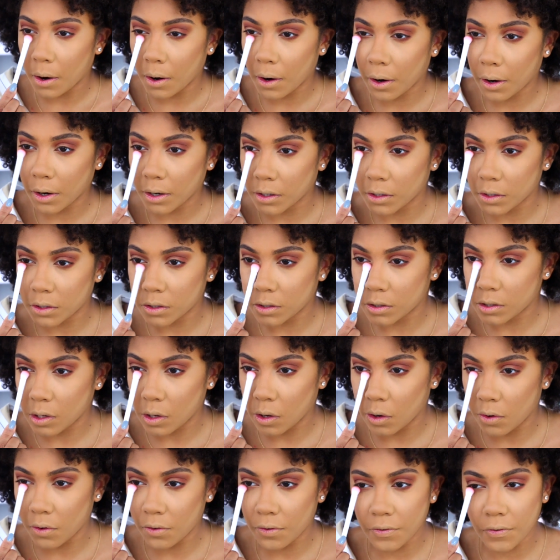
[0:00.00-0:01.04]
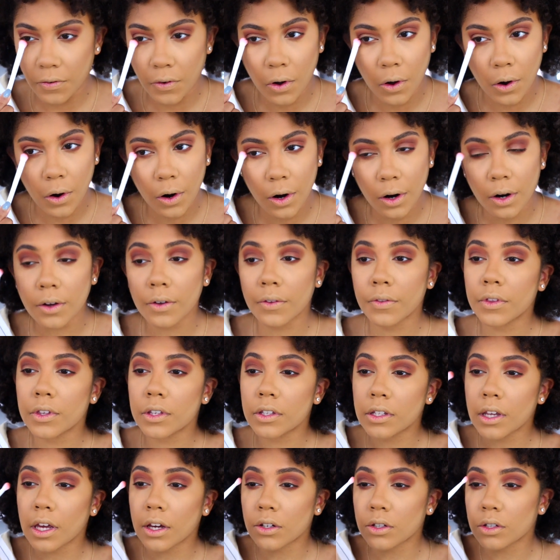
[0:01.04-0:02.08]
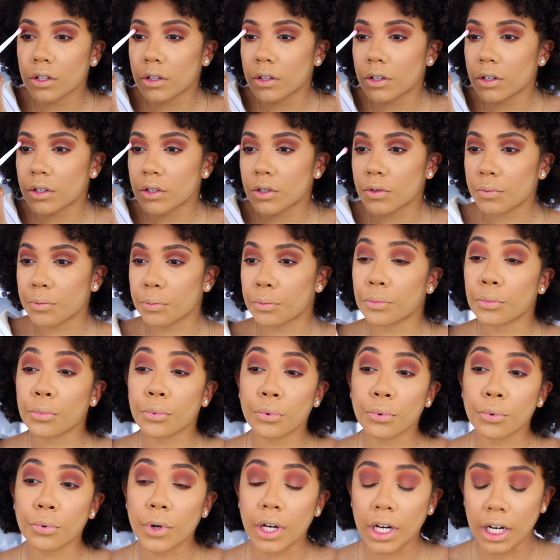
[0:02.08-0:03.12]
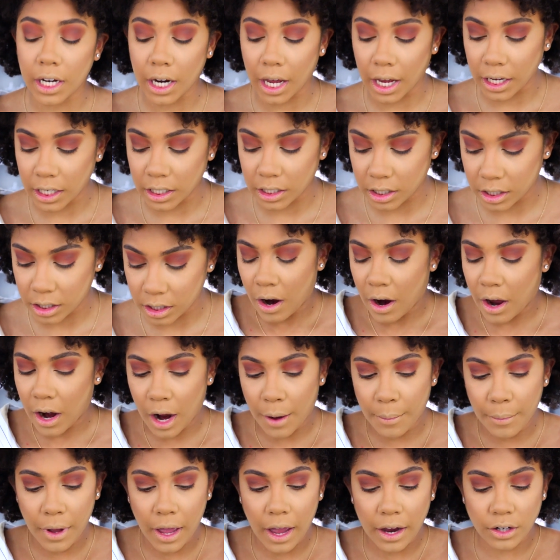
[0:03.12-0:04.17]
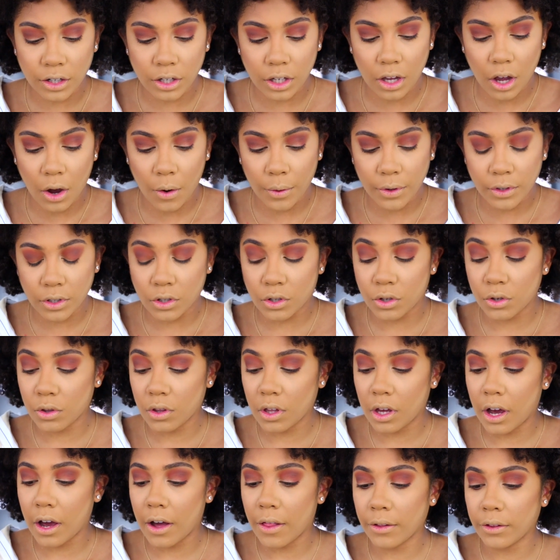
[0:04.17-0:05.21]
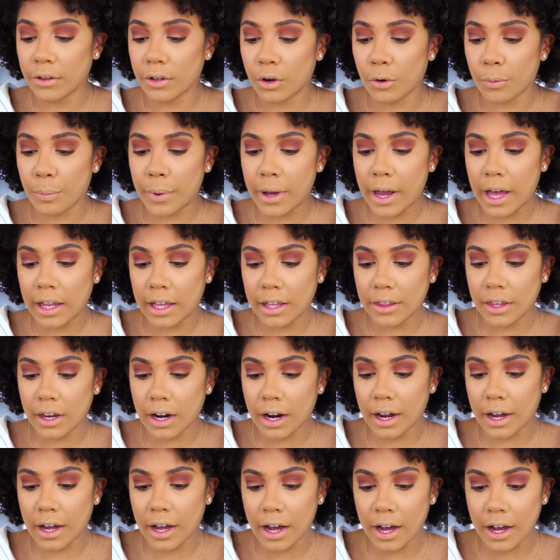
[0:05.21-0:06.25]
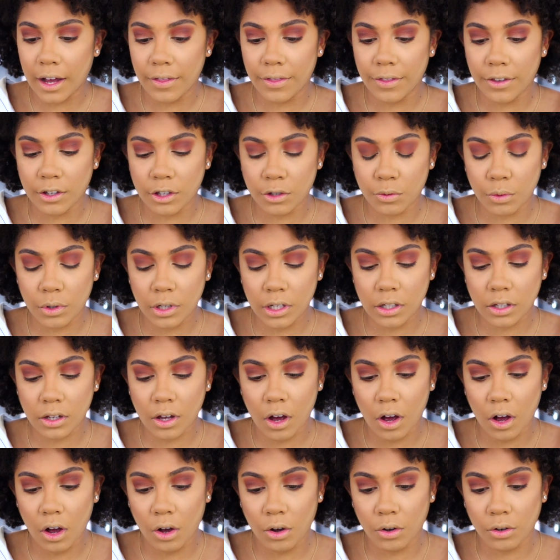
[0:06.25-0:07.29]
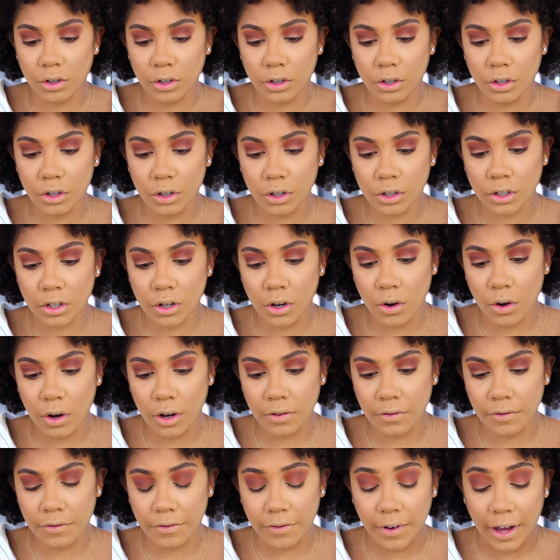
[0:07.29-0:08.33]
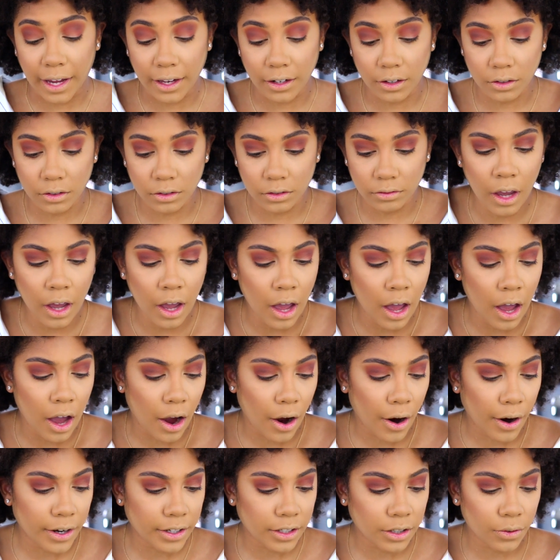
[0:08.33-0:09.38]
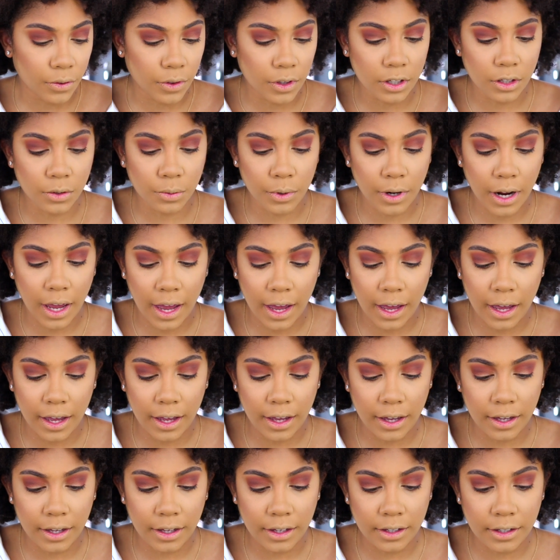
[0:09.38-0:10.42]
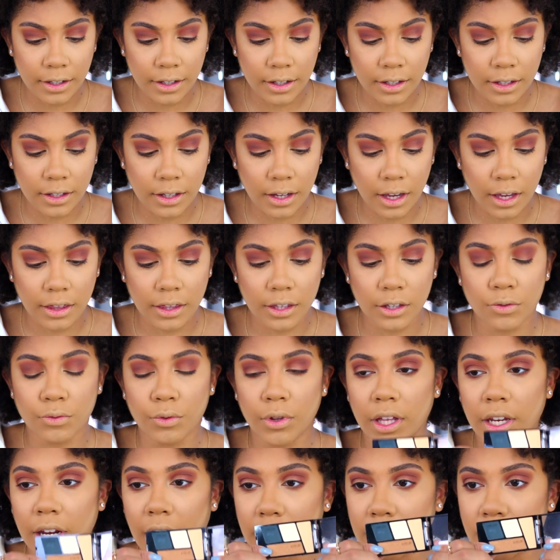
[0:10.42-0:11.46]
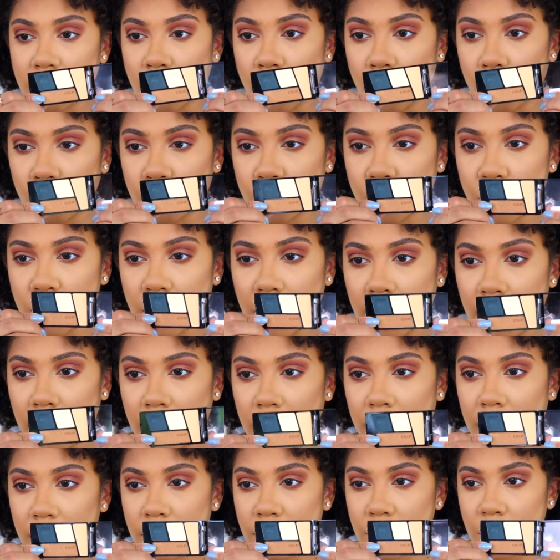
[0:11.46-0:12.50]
All right, so far, this actually looks pretty nice. All right, I'm gonna actually go into the other little palette that I got. This one is called Hooked on Vinyl. All right, so this one has this really nice gold shade.